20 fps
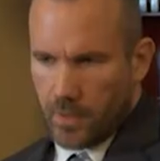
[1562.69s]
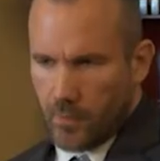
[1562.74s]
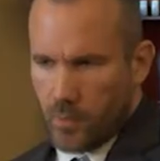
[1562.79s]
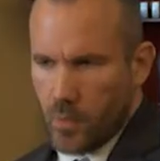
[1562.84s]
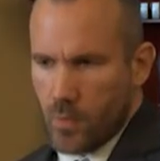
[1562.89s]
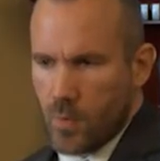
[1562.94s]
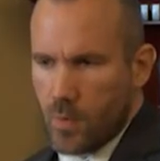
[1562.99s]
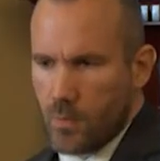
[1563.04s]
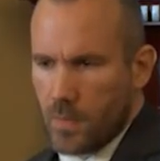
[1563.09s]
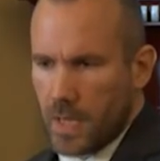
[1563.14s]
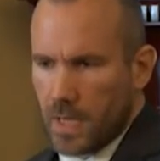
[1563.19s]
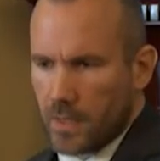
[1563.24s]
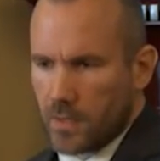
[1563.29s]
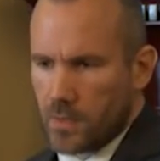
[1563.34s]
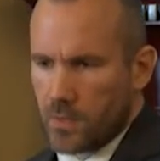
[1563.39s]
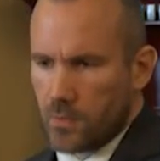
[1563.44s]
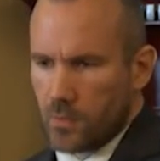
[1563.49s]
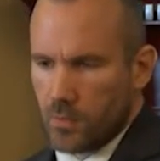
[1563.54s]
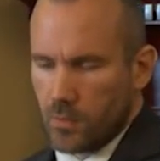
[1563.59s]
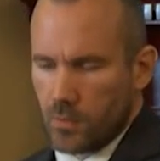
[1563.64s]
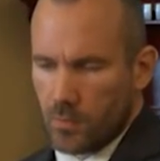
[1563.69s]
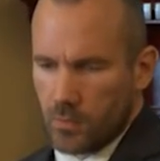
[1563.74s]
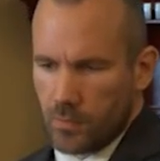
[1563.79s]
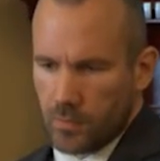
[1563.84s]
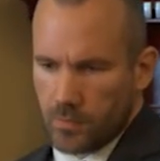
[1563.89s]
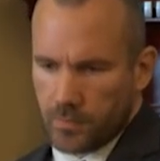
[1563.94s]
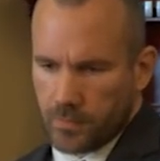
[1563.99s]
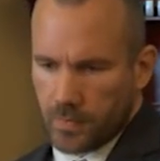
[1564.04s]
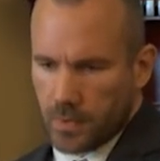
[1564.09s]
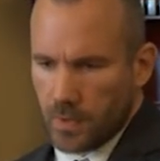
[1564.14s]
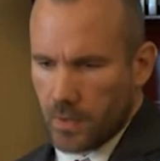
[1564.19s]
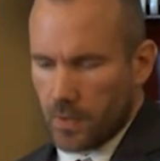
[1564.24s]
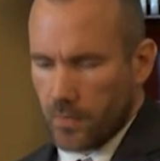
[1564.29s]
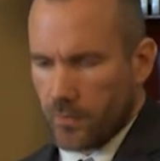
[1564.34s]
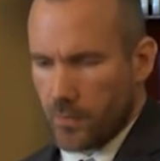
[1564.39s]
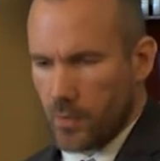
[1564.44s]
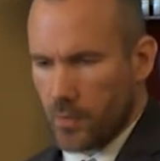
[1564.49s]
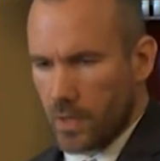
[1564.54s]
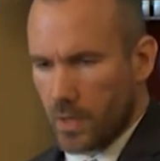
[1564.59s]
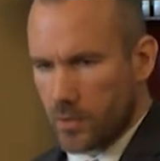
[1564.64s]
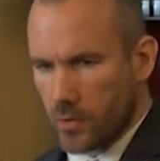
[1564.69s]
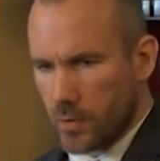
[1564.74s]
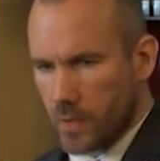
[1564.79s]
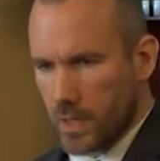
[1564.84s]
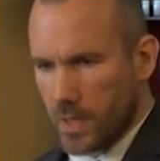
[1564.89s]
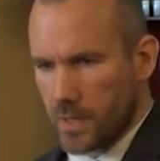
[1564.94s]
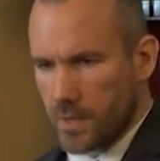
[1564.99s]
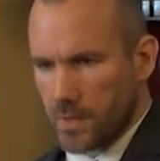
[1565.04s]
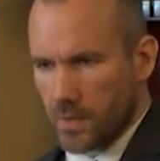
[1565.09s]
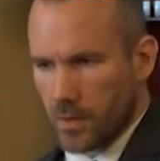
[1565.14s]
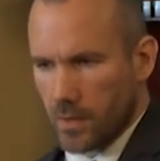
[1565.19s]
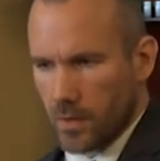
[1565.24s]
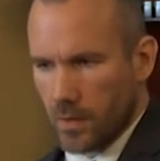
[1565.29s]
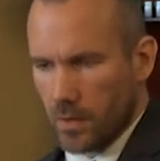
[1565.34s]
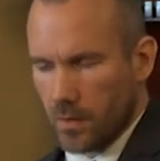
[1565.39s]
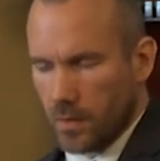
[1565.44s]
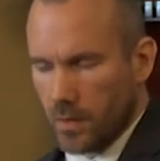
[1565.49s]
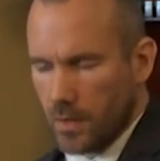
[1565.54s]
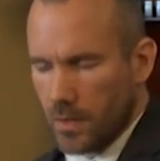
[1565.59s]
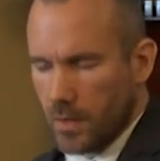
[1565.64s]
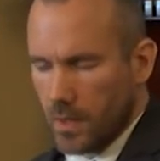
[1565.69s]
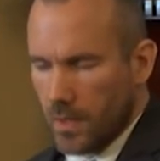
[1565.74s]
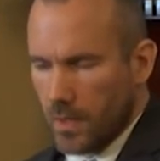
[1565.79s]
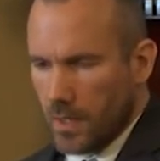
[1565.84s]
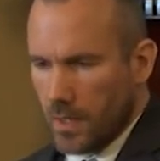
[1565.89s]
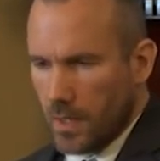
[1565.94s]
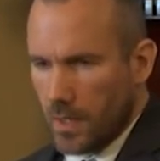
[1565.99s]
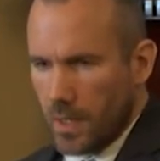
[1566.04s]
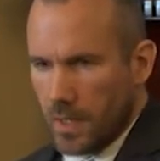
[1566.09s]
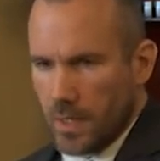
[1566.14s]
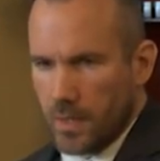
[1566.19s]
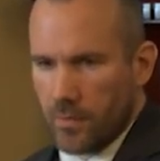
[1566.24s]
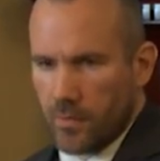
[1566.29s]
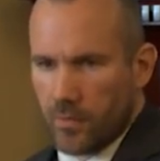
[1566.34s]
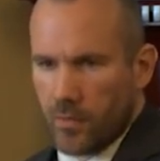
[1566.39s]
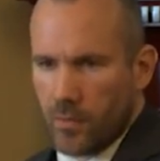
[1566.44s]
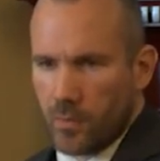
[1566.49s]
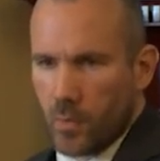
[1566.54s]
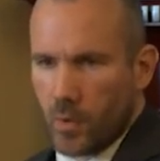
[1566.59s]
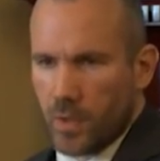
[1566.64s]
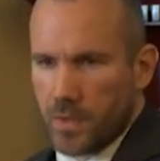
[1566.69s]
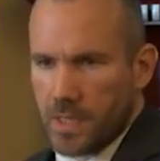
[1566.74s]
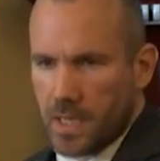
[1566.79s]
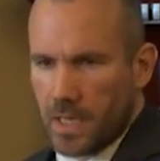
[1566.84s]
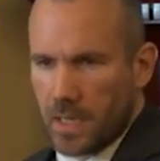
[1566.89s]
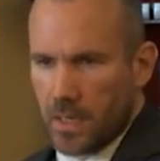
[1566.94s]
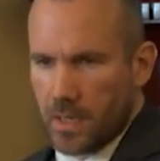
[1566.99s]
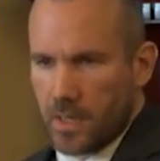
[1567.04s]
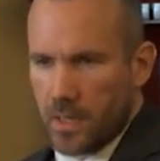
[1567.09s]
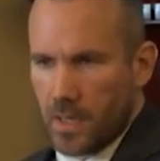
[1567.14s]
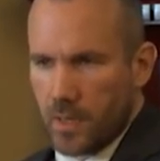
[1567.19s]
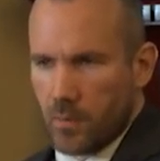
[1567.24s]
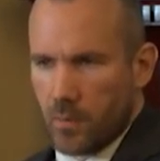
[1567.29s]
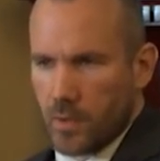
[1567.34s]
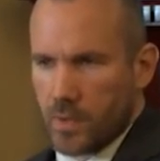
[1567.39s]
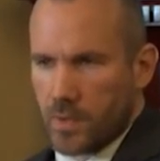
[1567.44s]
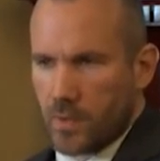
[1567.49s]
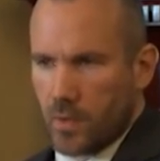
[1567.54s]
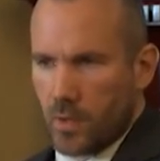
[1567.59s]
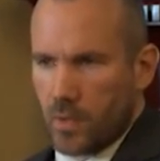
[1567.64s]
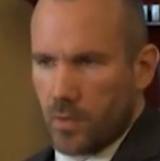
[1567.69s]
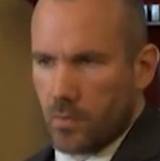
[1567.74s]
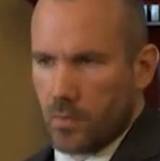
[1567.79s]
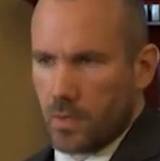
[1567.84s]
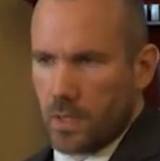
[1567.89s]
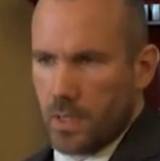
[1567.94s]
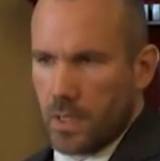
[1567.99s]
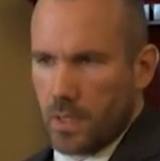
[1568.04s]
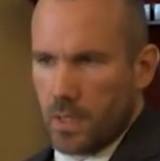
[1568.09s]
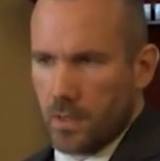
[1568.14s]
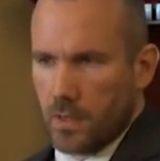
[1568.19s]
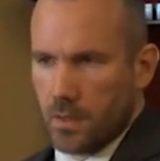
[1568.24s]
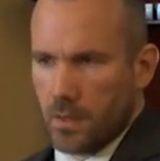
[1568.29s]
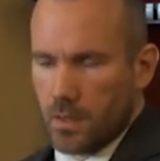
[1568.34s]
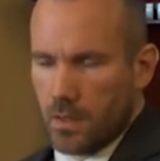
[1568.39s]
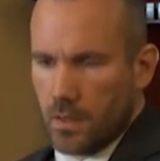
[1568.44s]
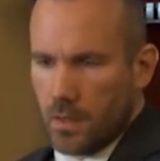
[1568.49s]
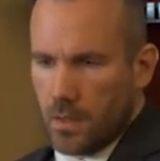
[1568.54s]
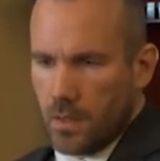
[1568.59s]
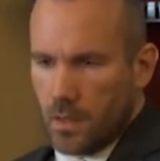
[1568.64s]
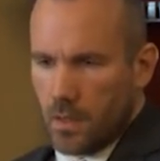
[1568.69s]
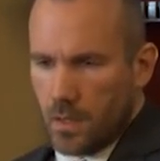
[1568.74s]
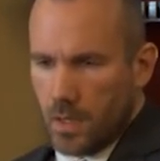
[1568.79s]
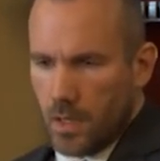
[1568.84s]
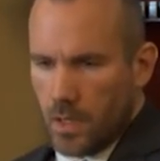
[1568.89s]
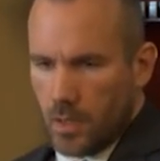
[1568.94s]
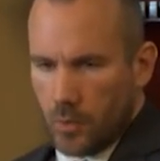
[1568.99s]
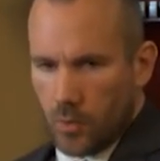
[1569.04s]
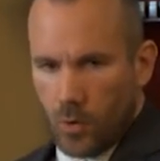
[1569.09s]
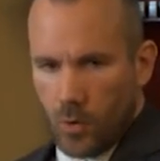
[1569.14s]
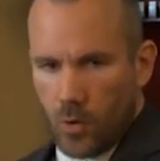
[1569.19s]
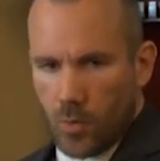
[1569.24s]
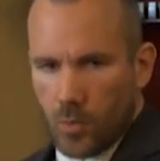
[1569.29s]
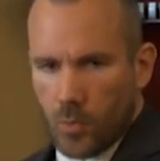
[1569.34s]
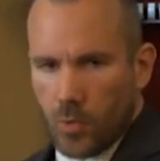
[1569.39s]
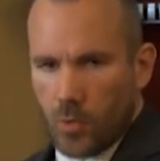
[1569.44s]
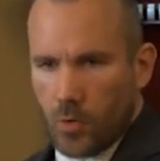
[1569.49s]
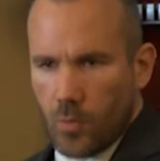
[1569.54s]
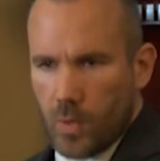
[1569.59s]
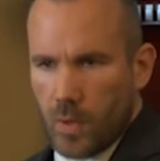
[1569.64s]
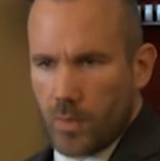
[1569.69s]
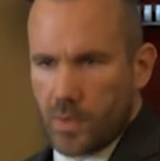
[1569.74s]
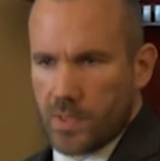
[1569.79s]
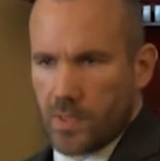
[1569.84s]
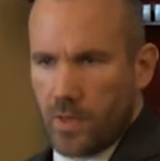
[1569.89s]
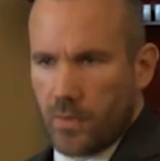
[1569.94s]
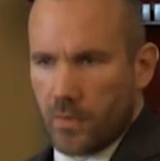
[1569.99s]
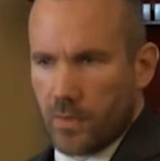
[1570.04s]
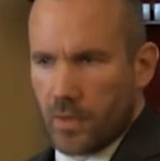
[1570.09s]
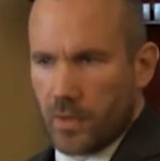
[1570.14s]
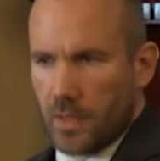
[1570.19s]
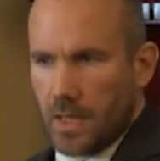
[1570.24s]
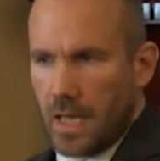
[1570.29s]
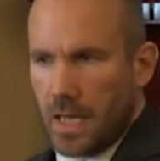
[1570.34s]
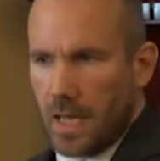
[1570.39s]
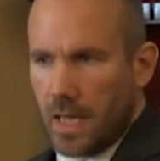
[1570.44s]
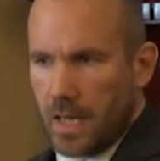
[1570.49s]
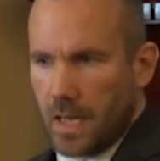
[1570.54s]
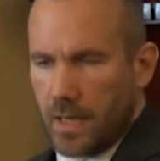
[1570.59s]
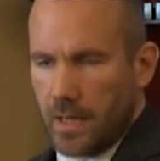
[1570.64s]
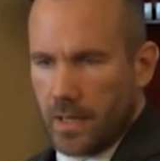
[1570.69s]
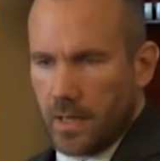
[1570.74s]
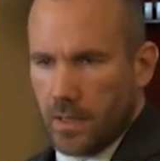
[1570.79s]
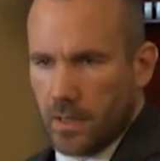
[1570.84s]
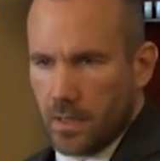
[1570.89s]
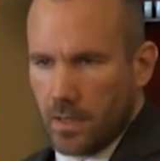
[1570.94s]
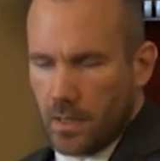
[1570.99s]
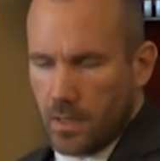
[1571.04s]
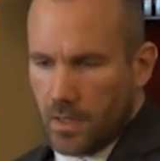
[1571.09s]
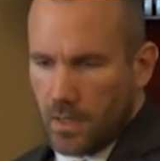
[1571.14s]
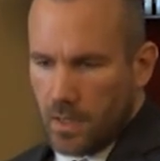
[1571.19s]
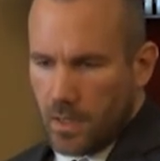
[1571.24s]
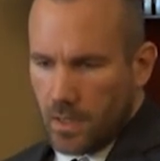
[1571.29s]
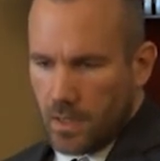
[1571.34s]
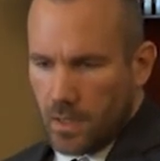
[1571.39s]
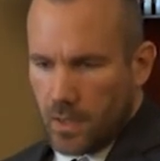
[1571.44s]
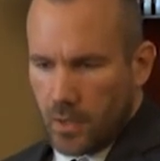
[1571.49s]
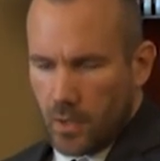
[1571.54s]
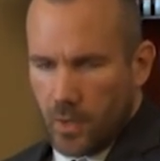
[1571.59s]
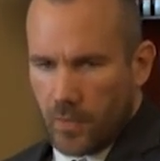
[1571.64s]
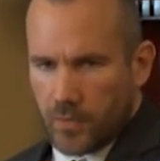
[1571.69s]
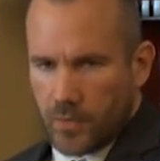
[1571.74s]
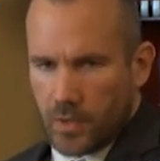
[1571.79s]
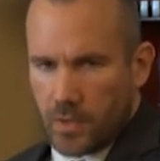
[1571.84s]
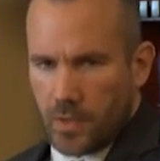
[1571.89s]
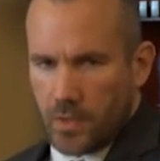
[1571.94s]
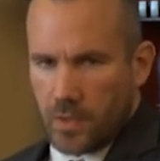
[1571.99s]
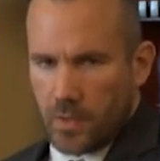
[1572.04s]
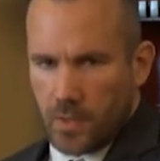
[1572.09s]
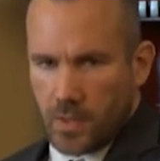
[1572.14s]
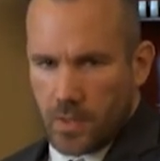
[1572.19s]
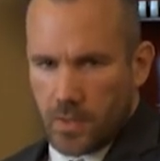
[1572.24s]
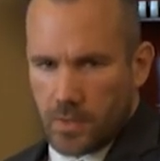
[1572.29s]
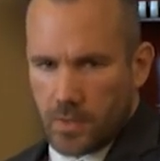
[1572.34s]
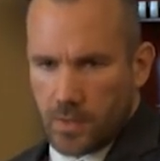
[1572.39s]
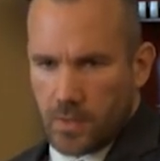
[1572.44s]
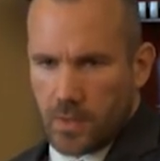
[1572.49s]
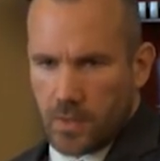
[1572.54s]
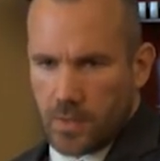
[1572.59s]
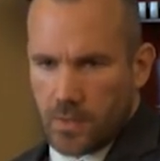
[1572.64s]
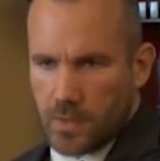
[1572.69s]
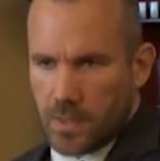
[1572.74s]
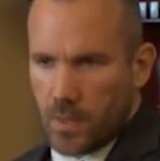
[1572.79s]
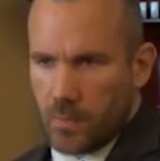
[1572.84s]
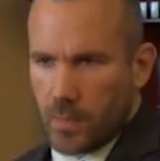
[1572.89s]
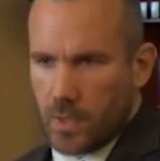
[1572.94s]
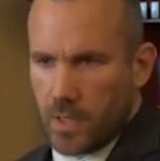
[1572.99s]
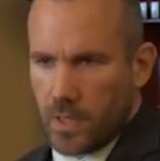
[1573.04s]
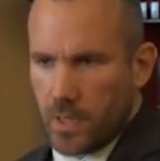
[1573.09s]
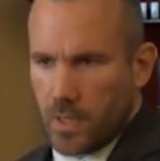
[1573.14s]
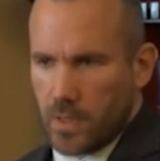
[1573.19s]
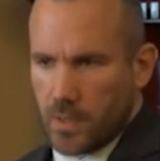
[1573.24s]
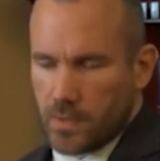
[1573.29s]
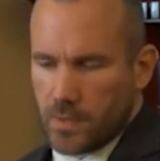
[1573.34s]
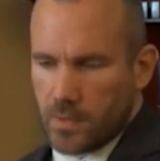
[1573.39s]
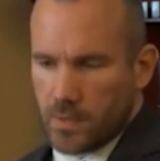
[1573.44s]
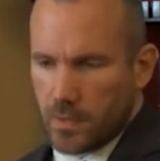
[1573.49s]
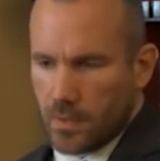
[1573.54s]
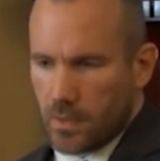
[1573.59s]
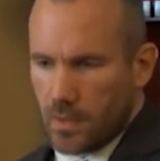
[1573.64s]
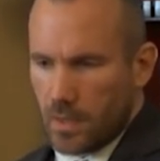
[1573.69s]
if we went back to a few hundred years ago, infant mortality was not only normal, but was often high, and often in some years,